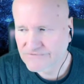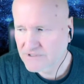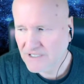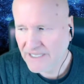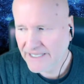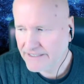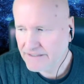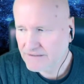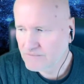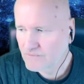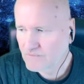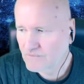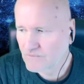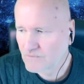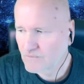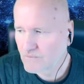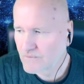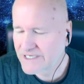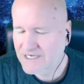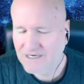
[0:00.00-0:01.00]
like,
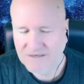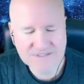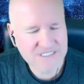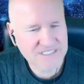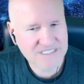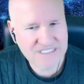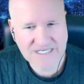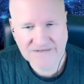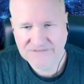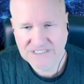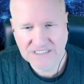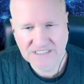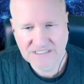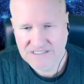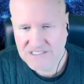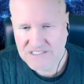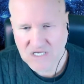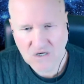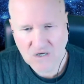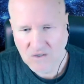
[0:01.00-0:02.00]
when I was 7
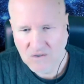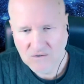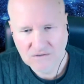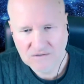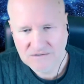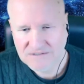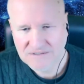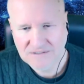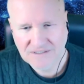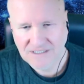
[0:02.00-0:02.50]
years old,